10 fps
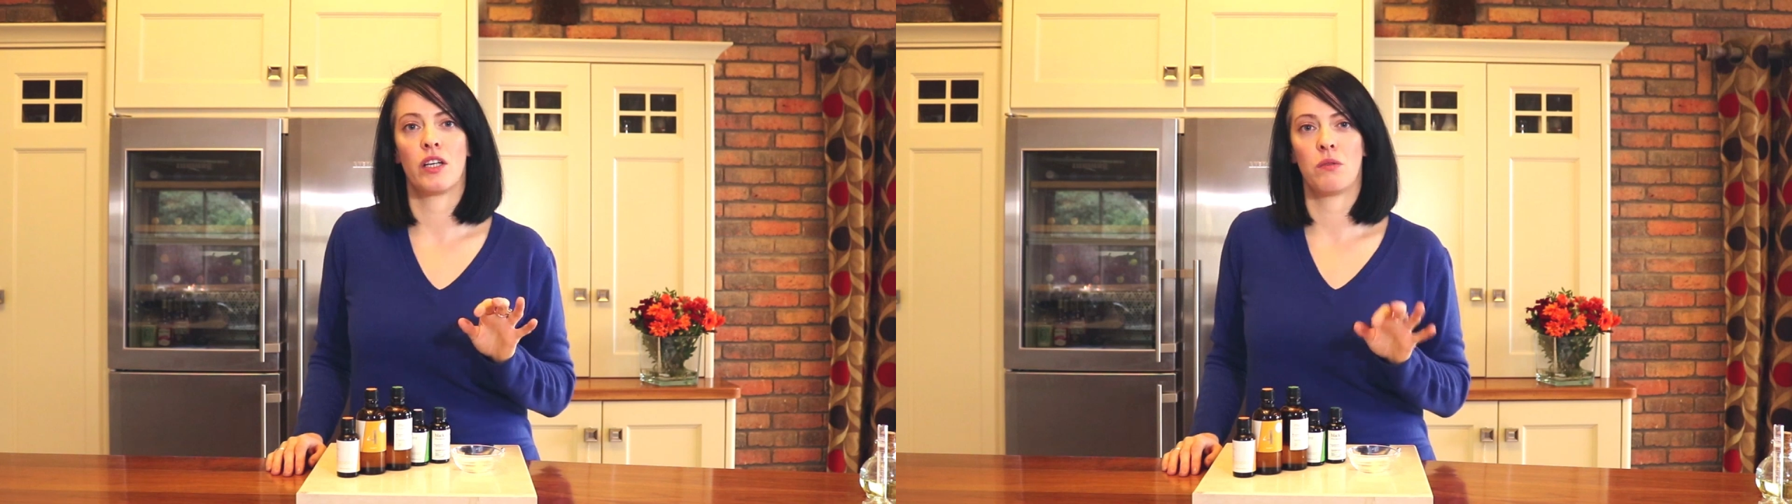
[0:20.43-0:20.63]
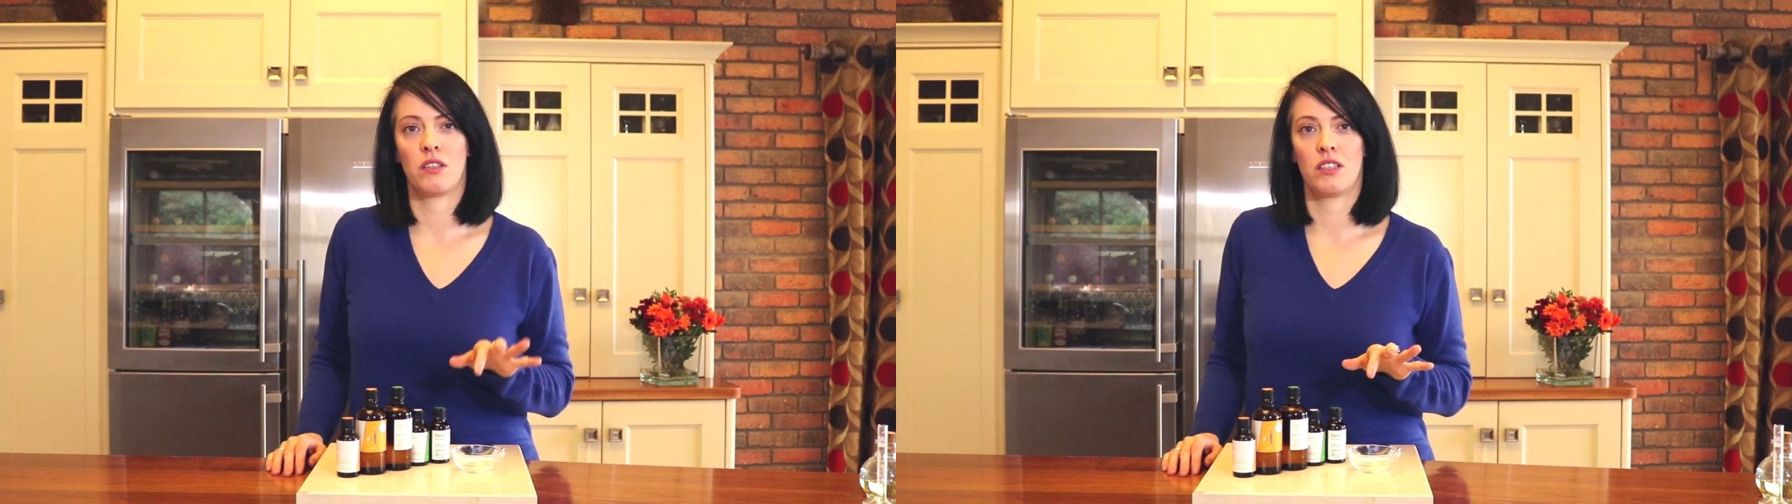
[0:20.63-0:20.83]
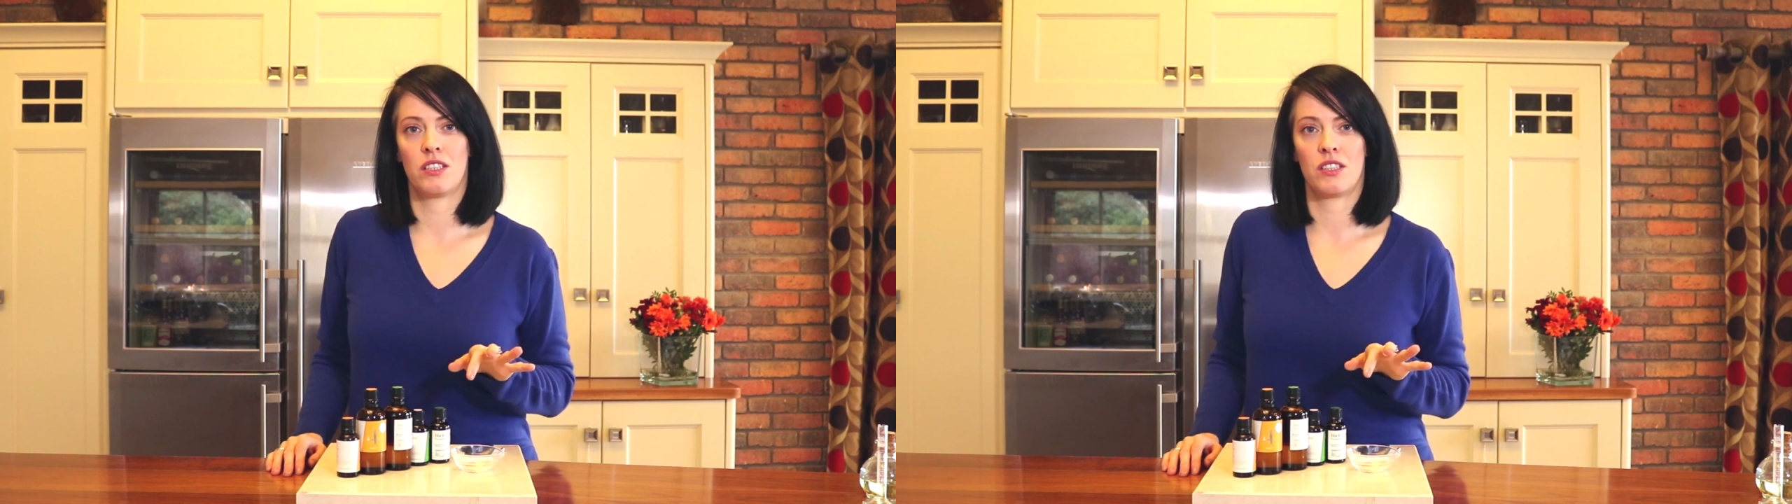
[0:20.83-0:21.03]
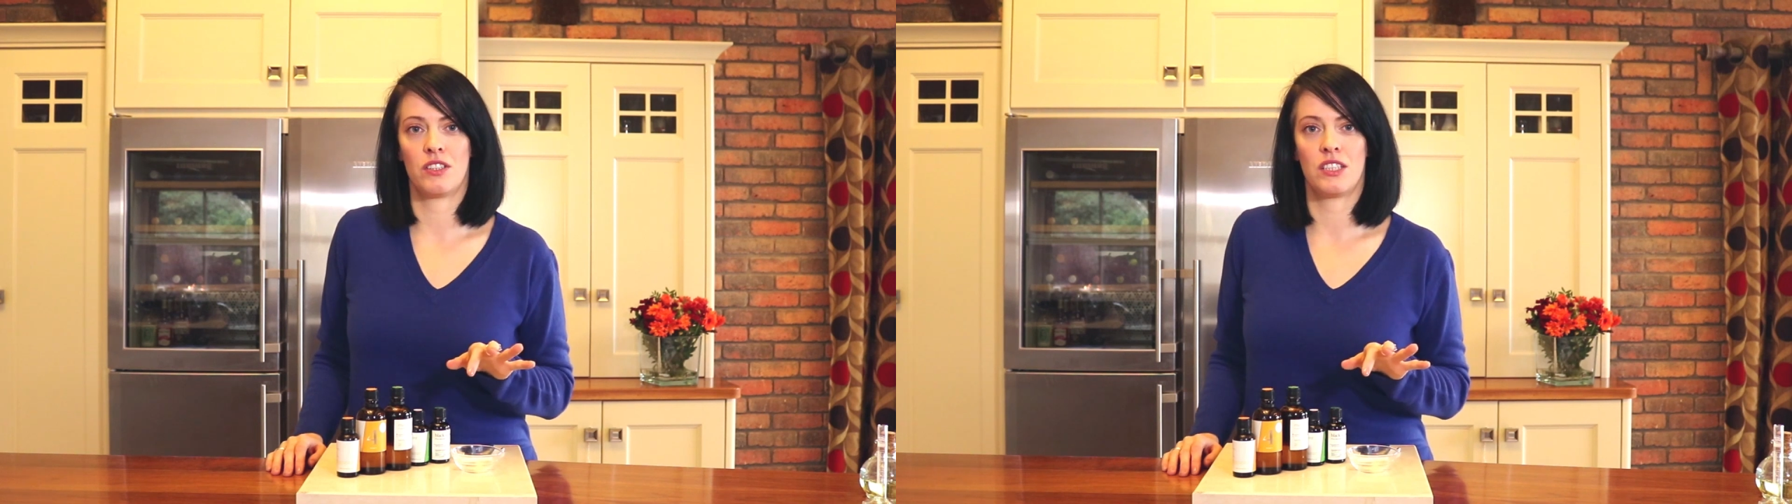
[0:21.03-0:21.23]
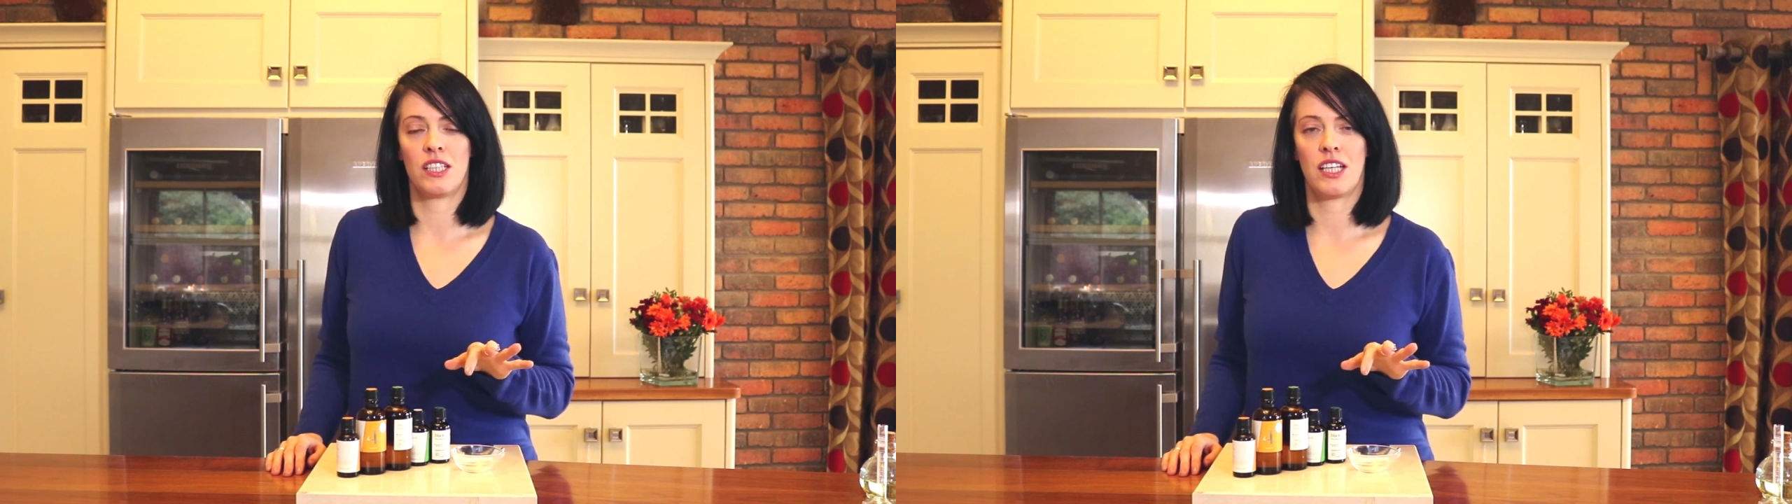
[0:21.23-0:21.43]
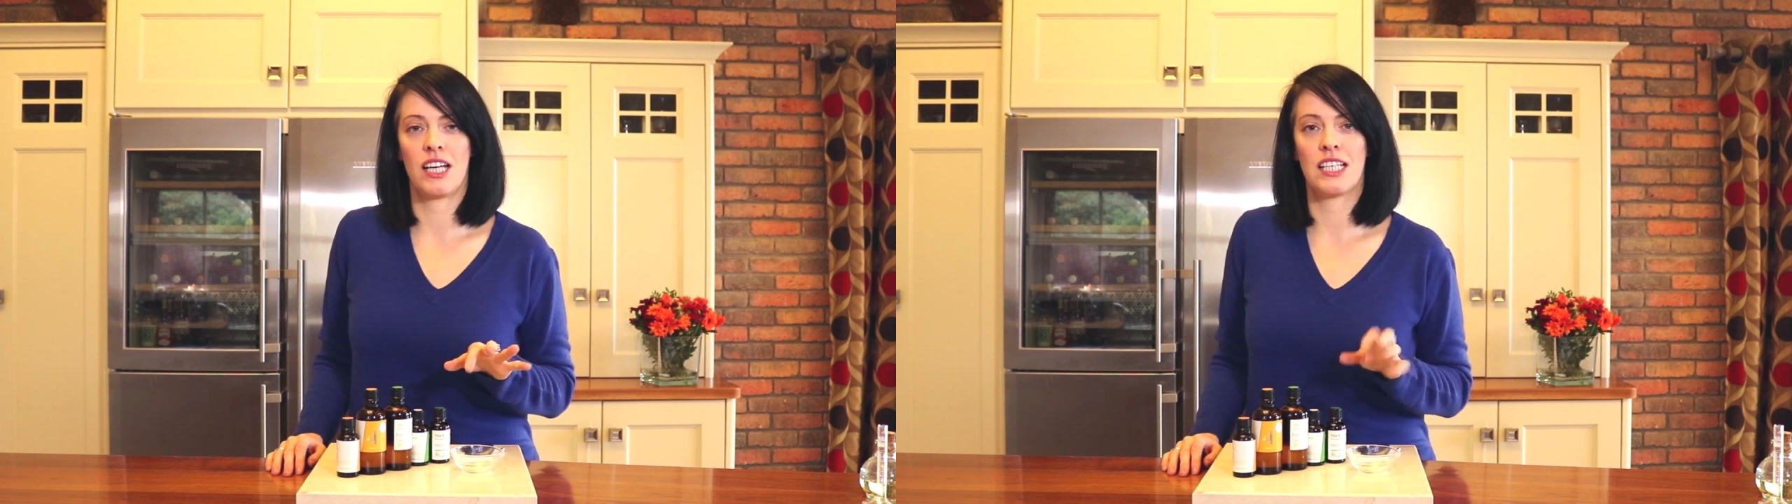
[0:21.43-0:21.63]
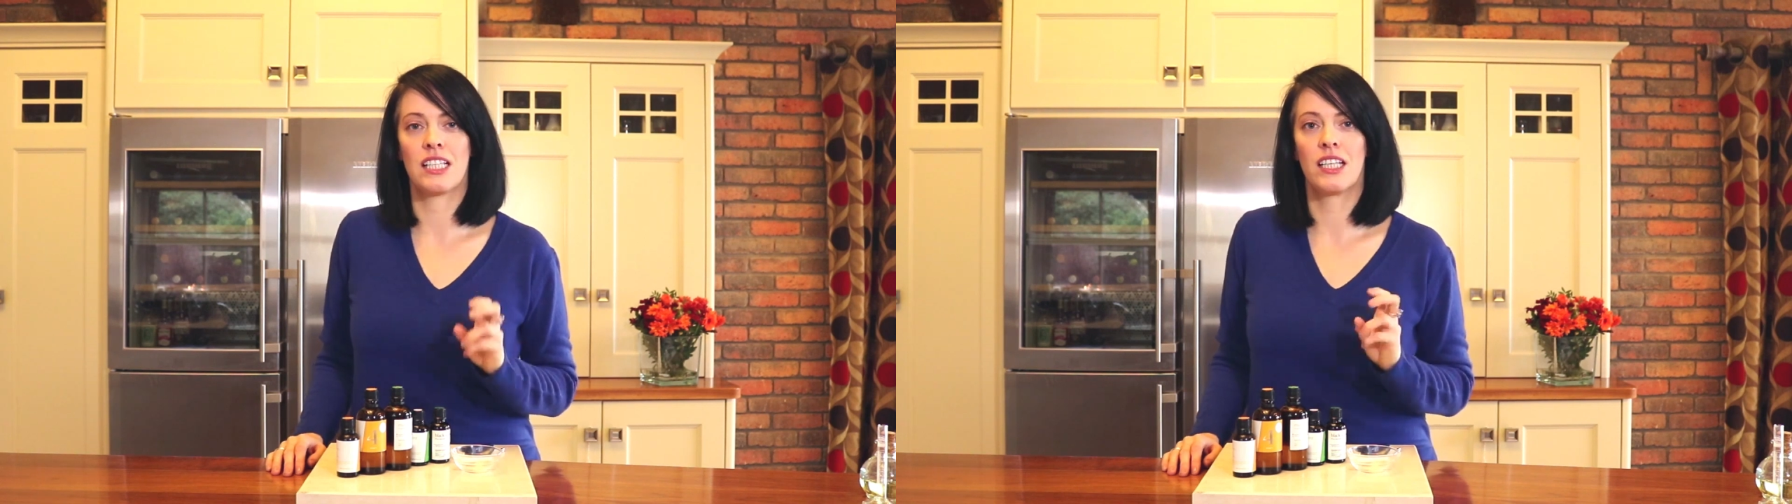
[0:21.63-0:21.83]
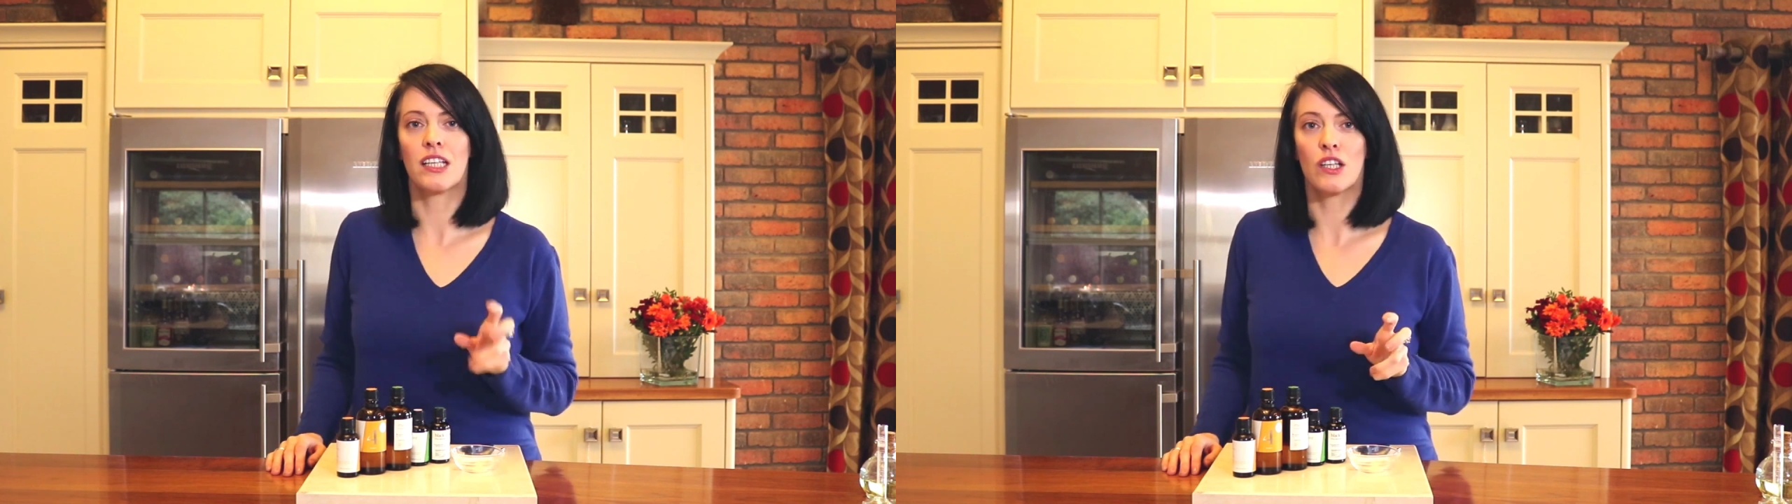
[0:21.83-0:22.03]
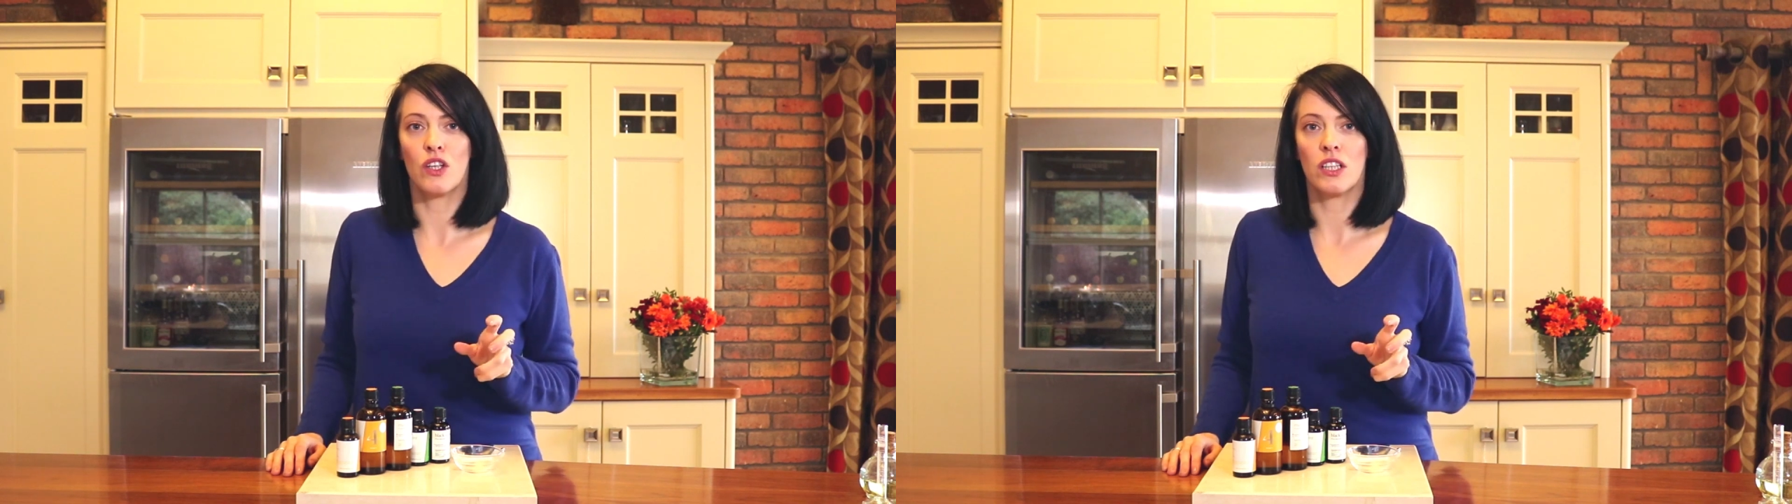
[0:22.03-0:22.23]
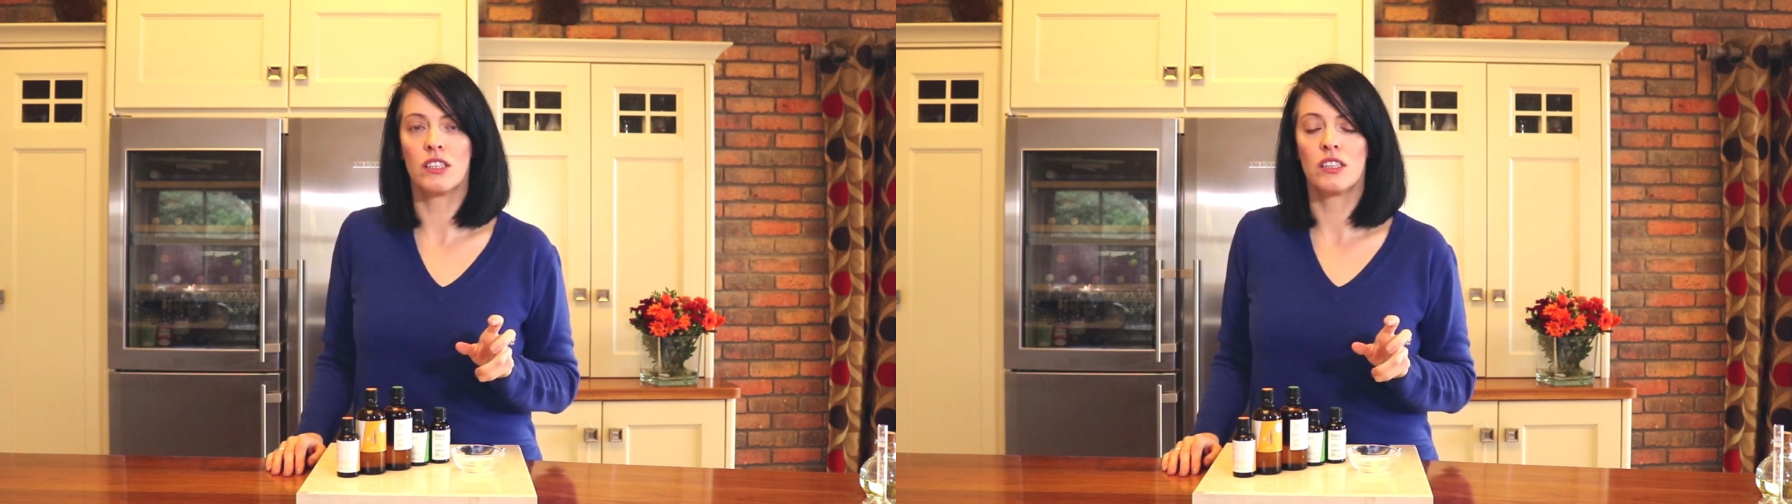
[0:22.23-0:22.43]
I want to discuss today is
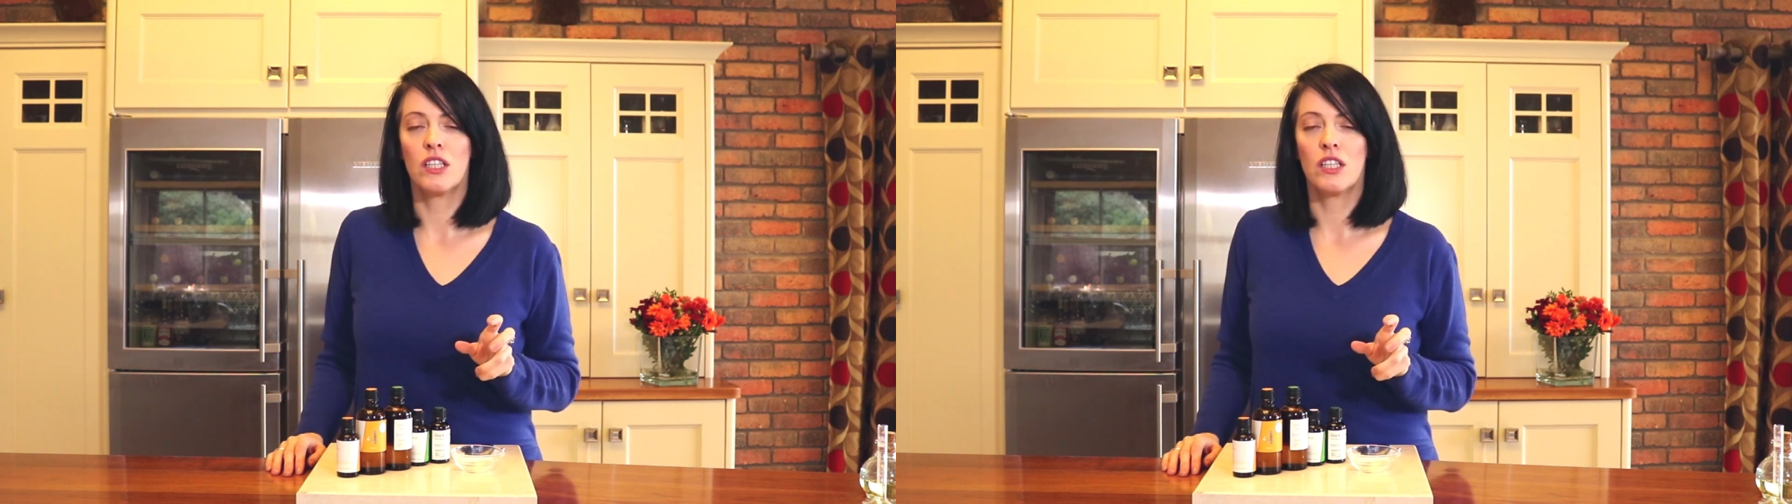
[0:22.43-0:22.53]
linalool.